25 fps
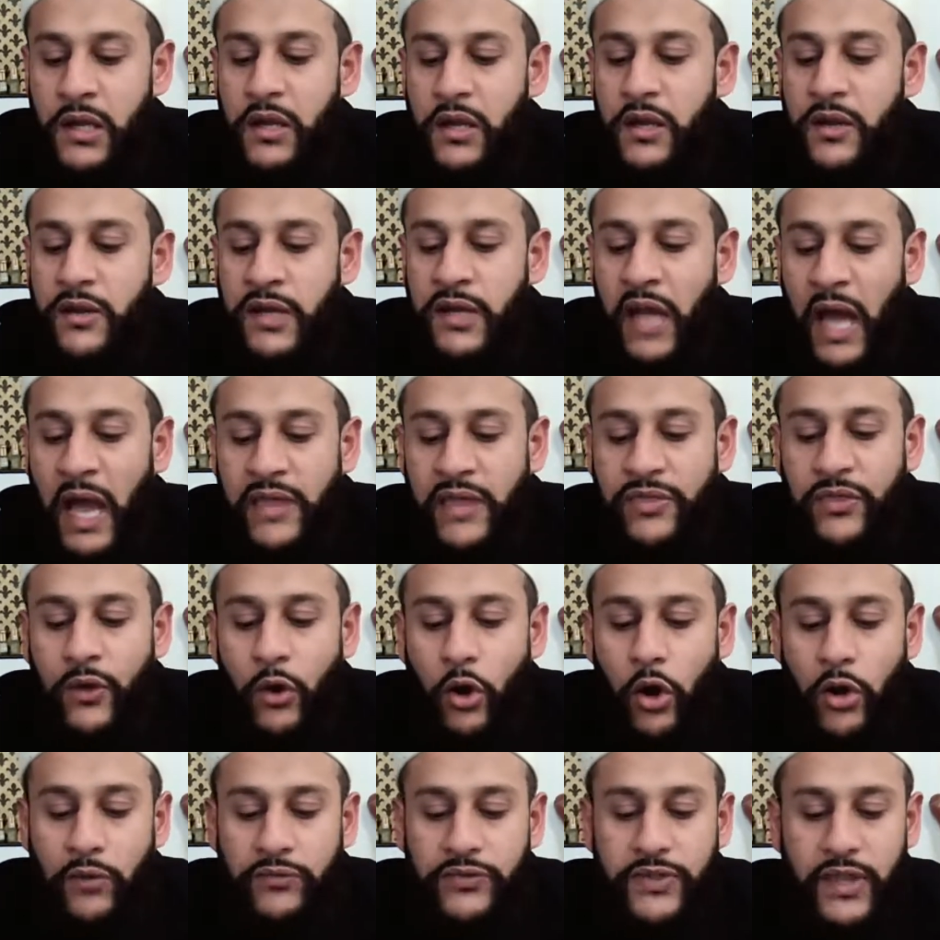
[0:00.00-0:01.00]
Neither
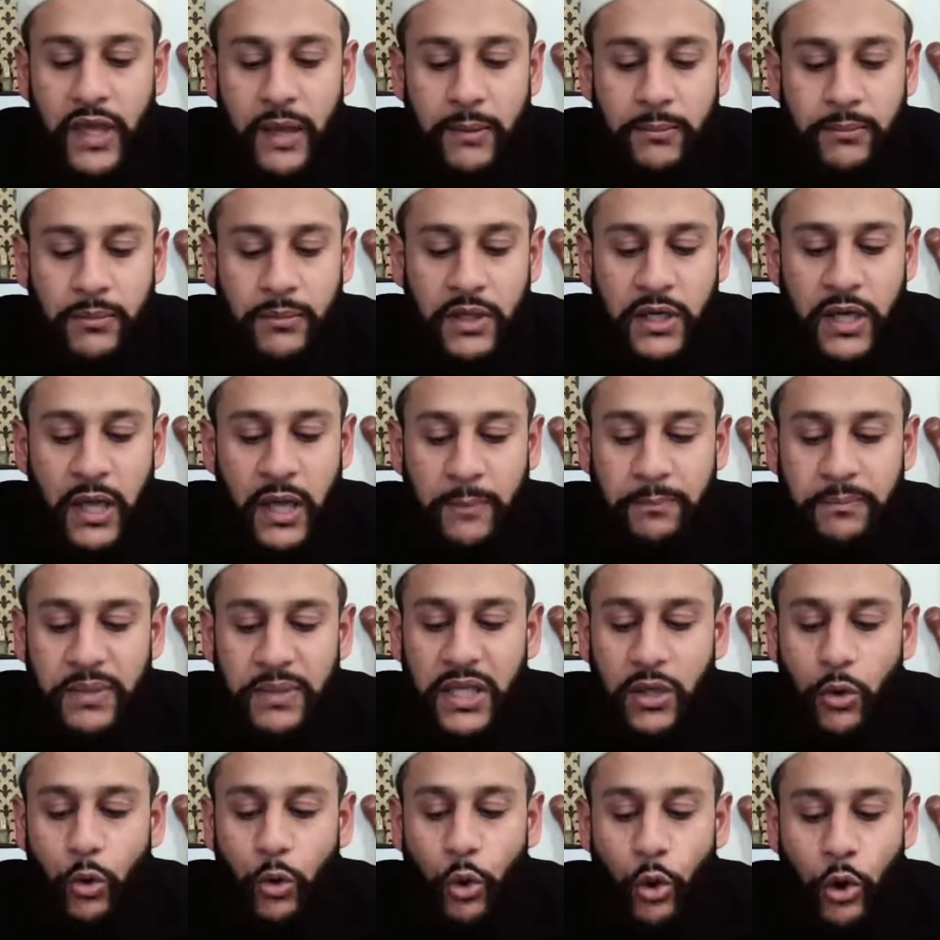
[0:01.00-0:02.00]
of them can
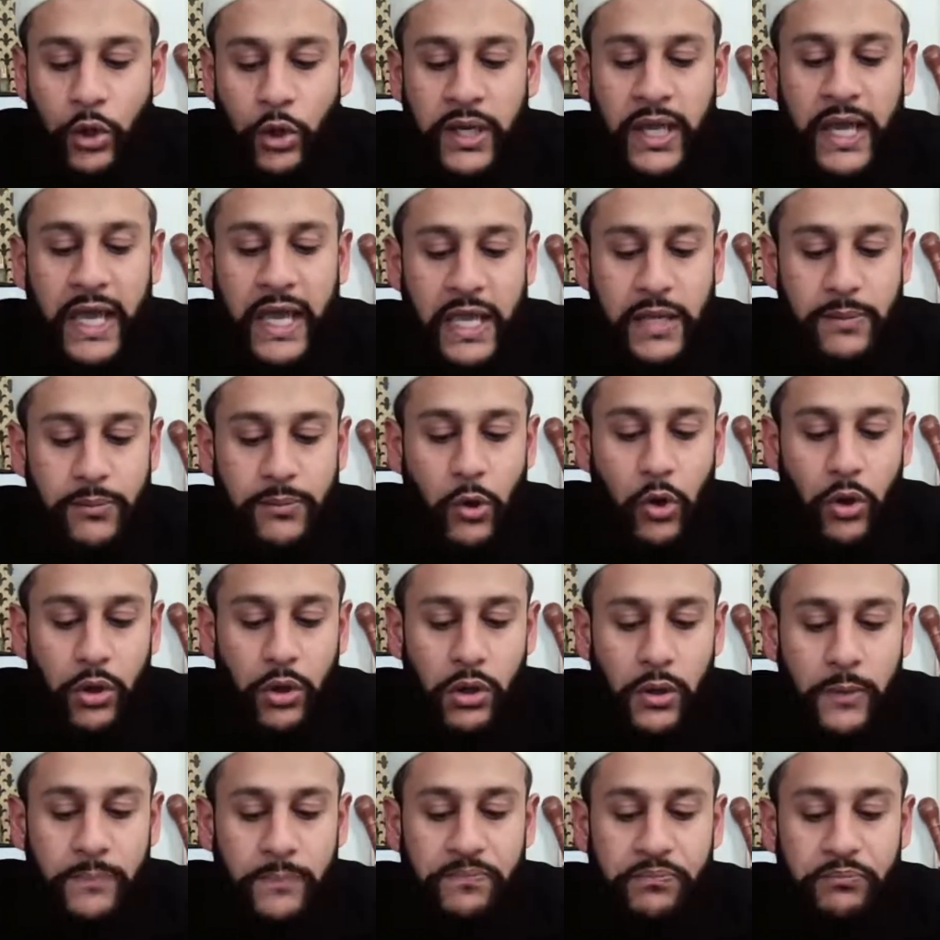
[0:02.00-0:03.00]
be
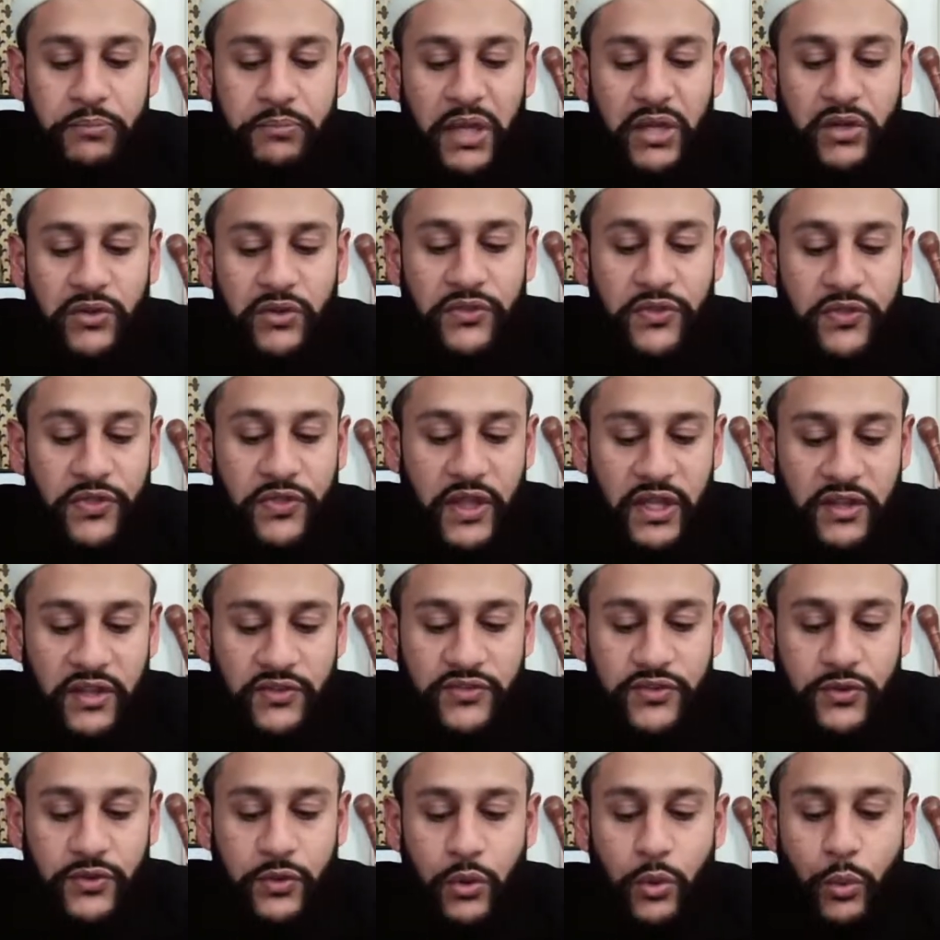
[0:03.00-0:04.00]
unable, because
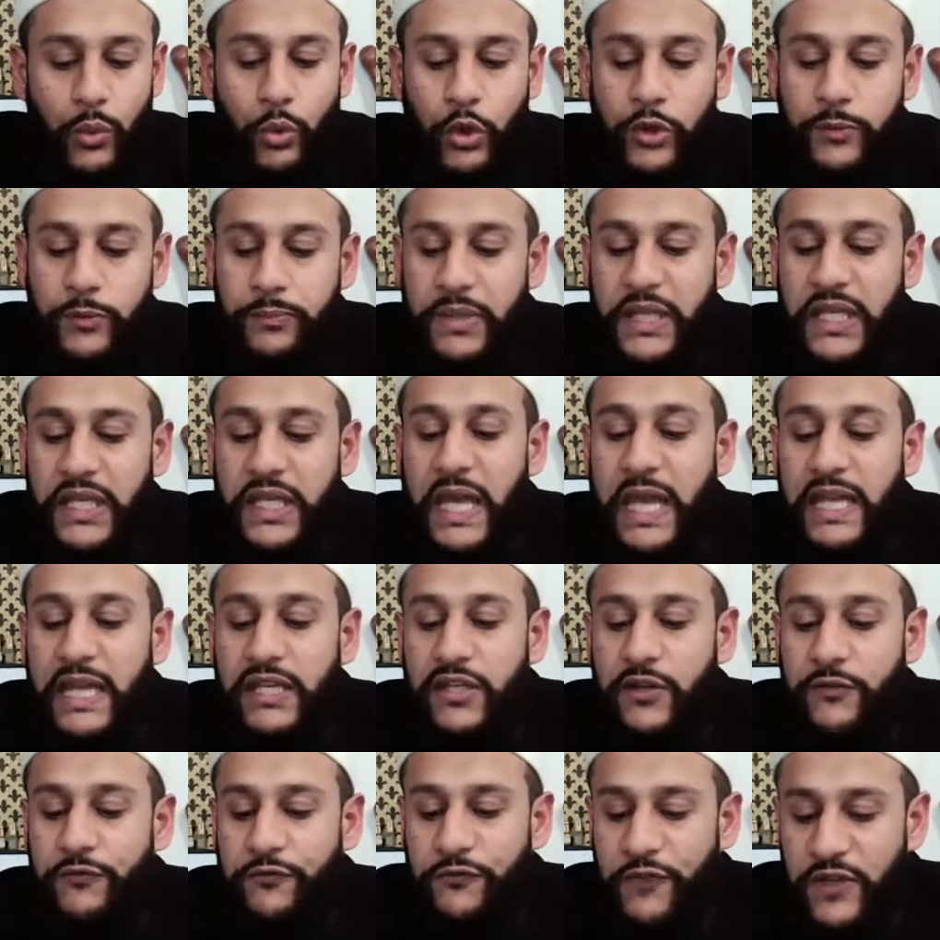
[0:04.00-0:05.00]
this would be a
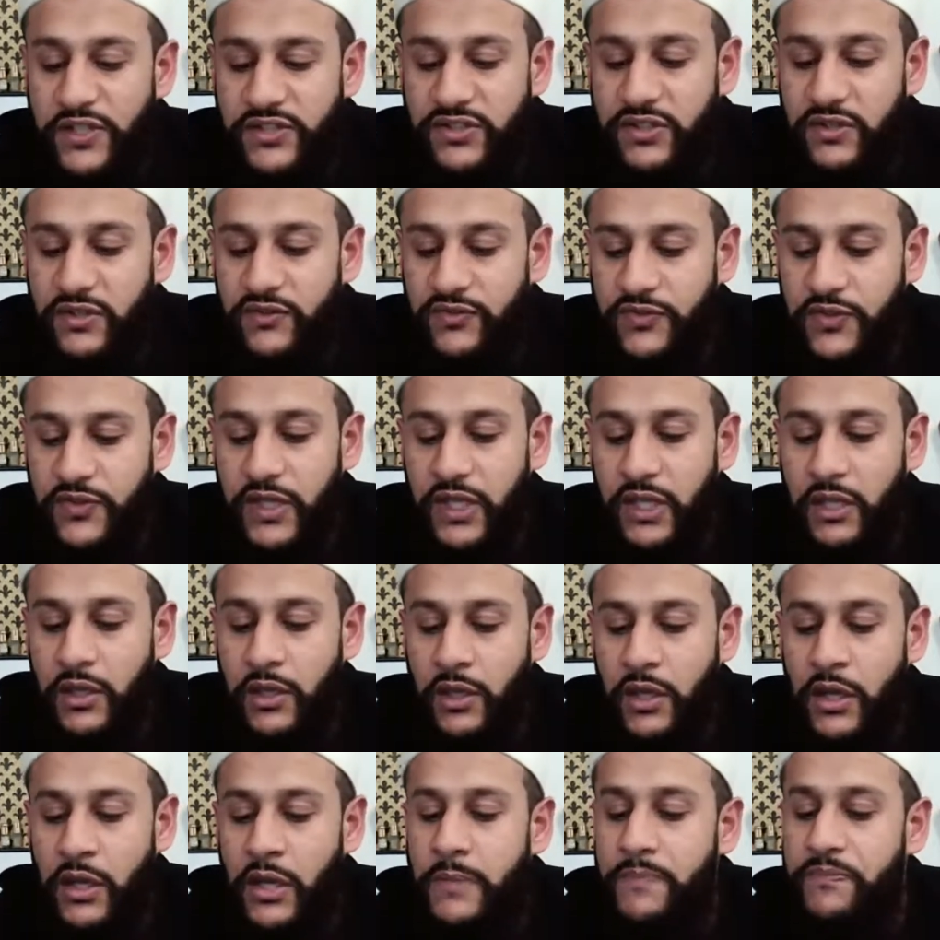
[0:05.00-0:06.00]
deficiency
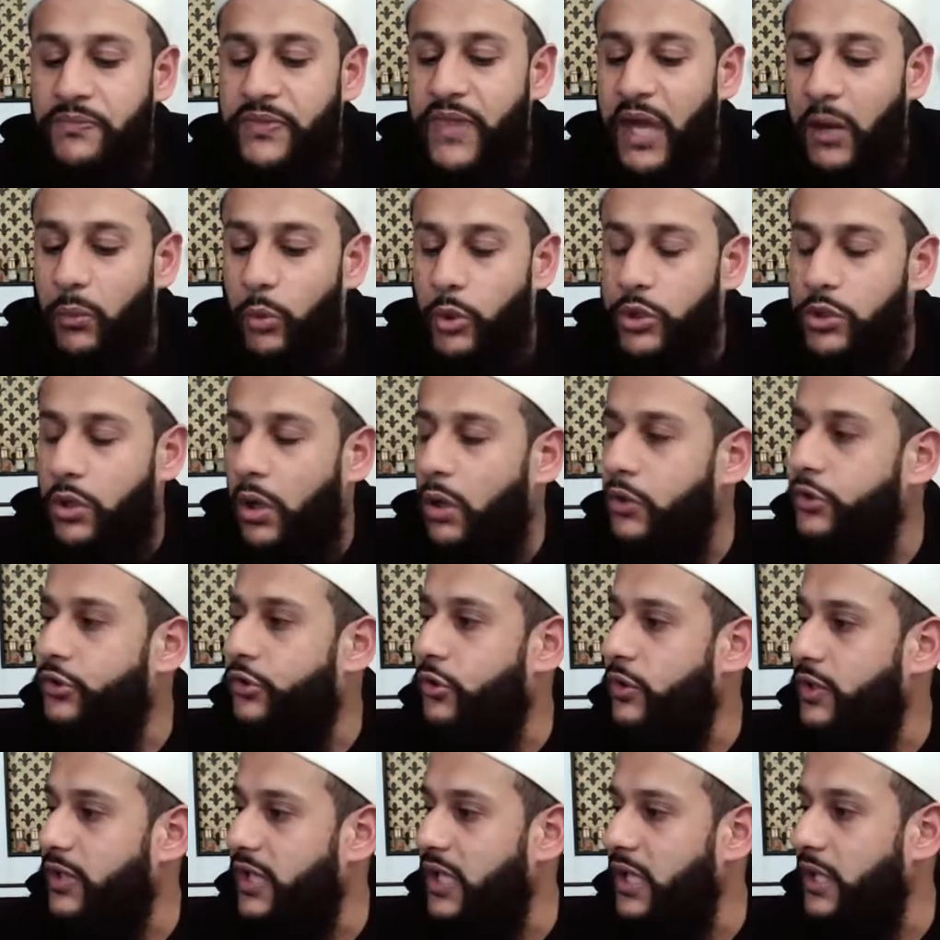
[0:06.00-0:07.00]
that would
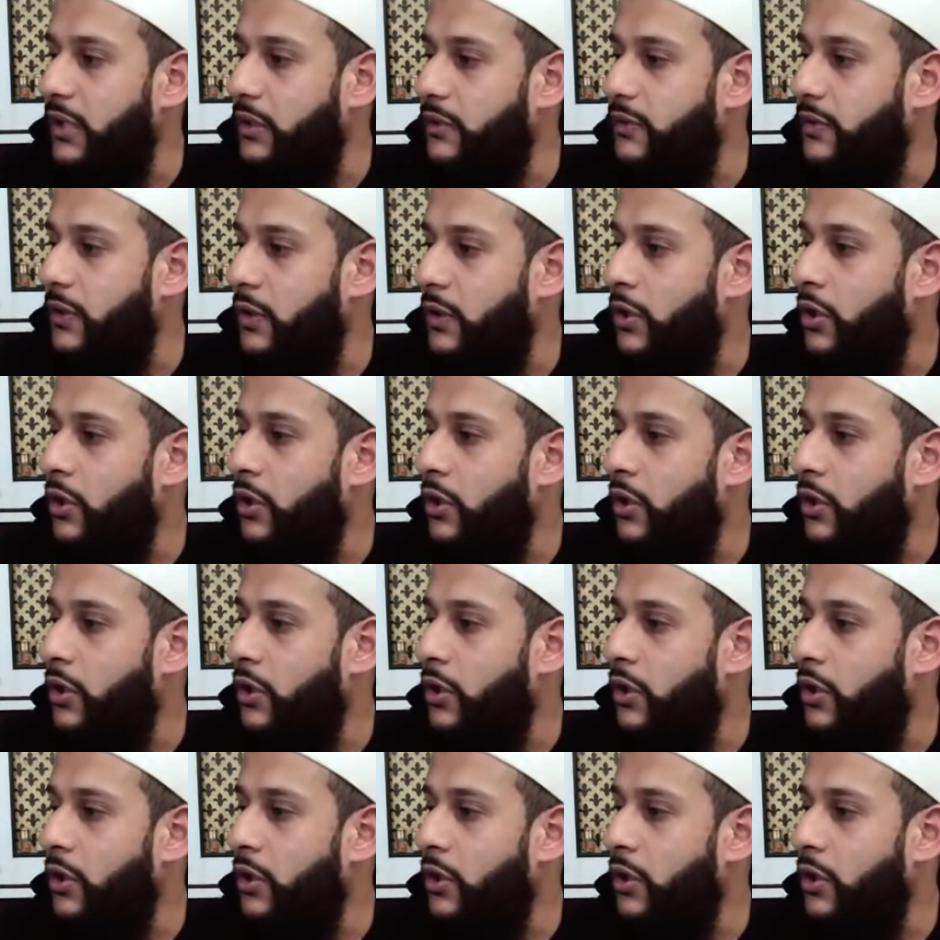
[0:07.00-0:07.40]
contradict